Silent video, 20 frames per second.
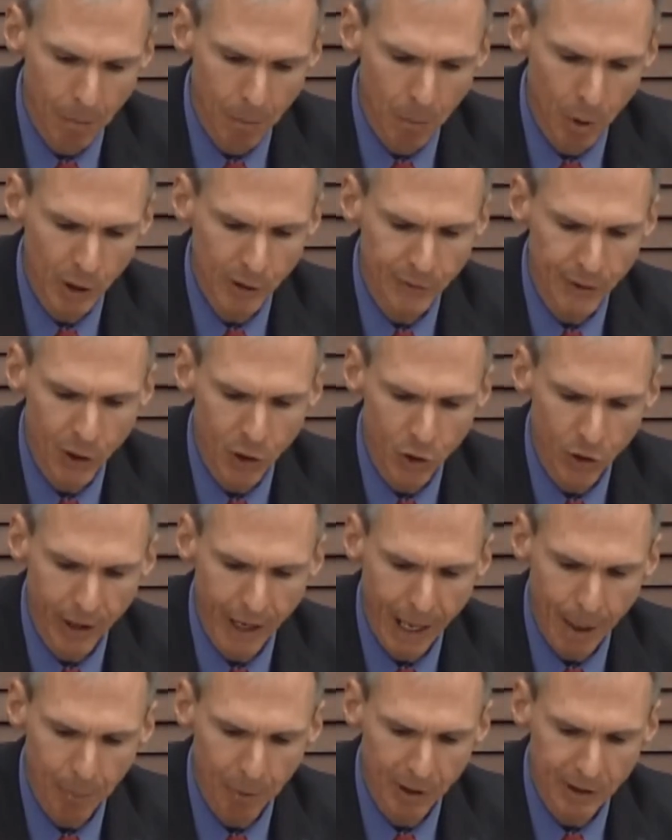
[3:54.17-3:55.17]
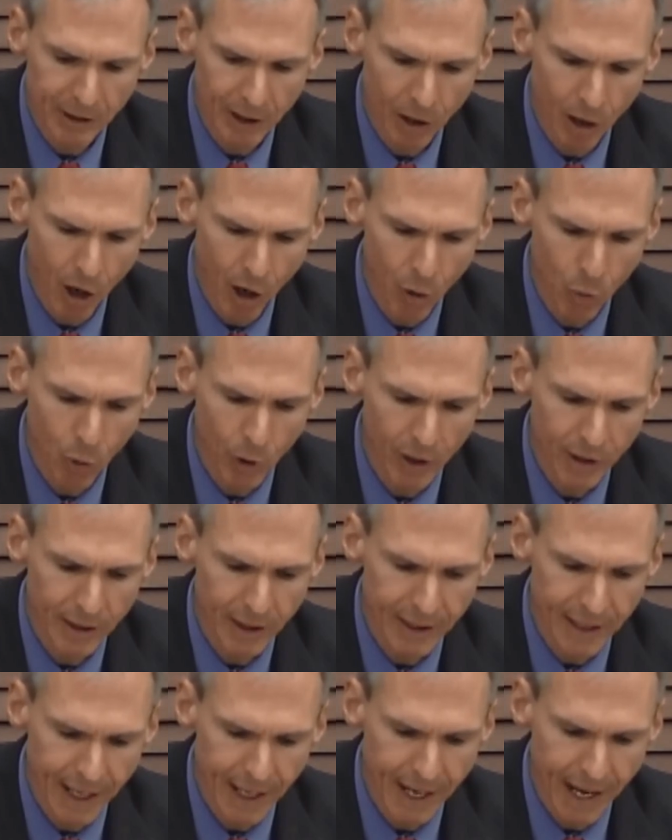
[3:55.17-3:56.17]
Most venture capitalists are unwilling
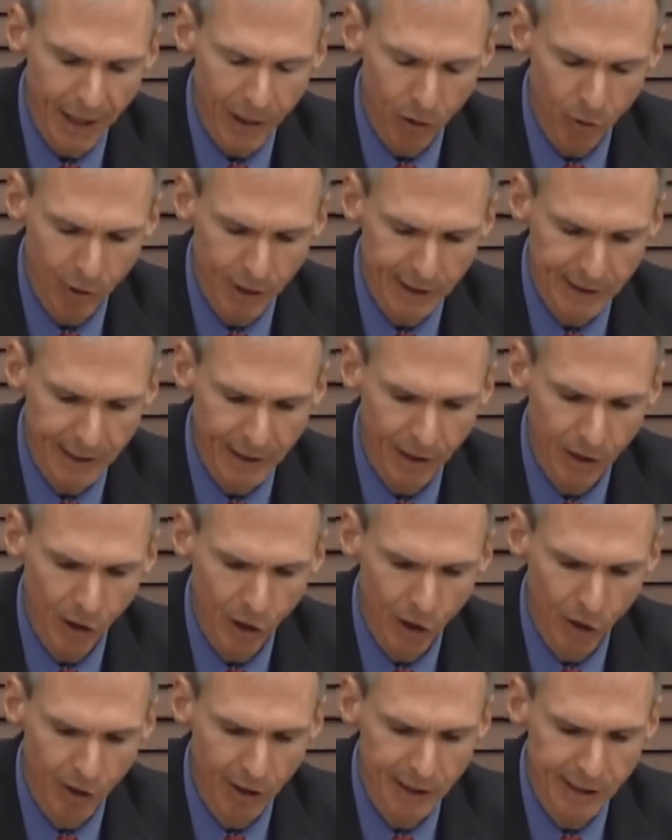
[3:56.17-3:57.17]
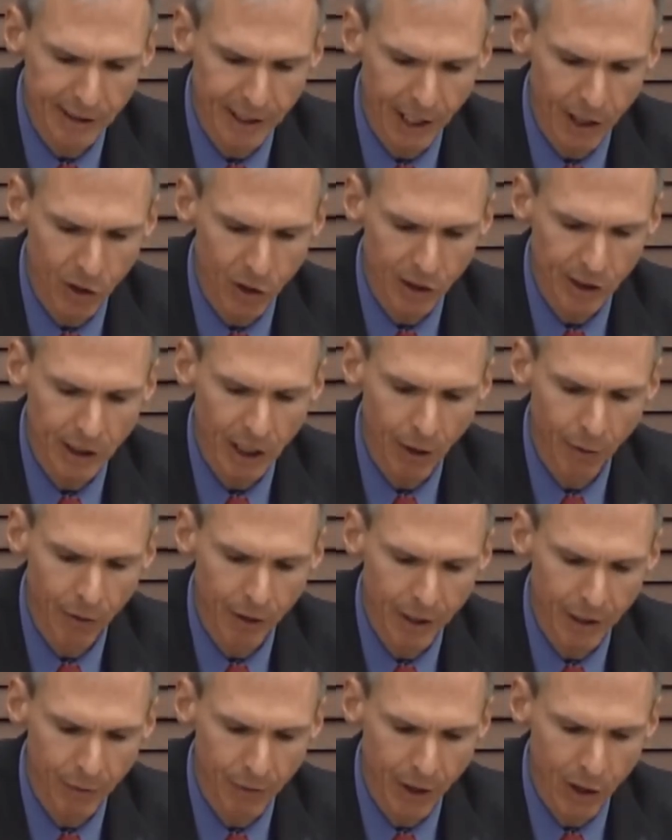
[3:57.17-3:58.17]
to take on the risk in the early stages of
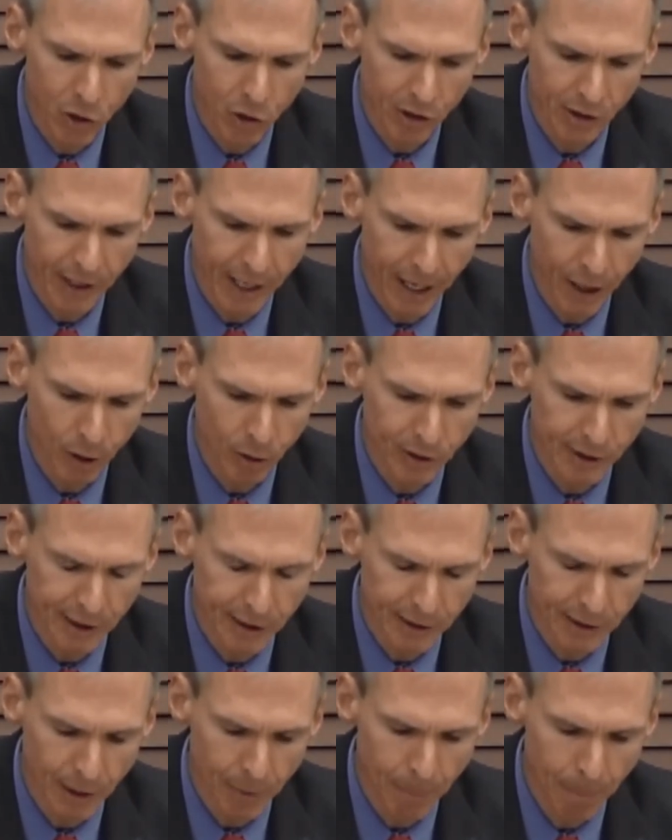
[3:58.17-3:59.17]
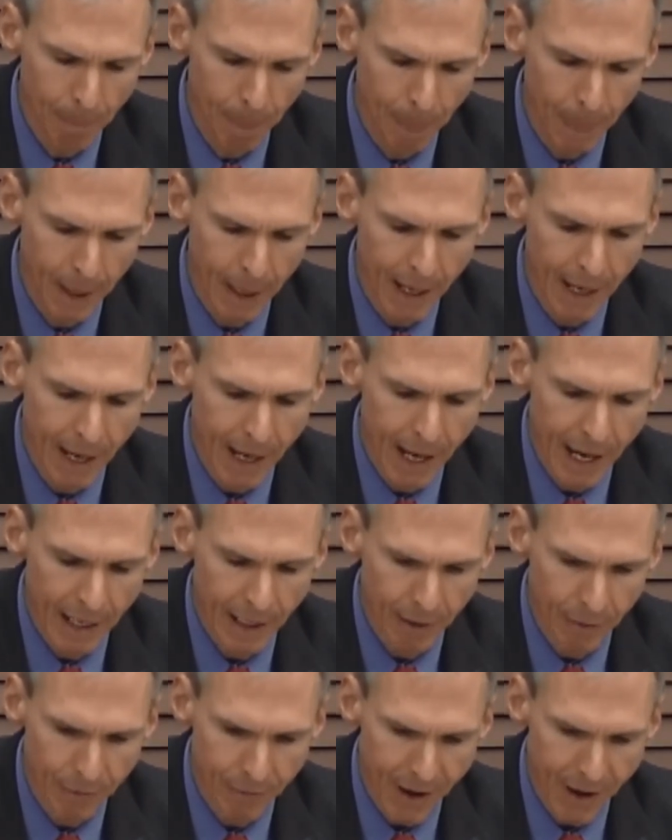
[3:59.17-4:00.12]
the innovation ecosystem, and in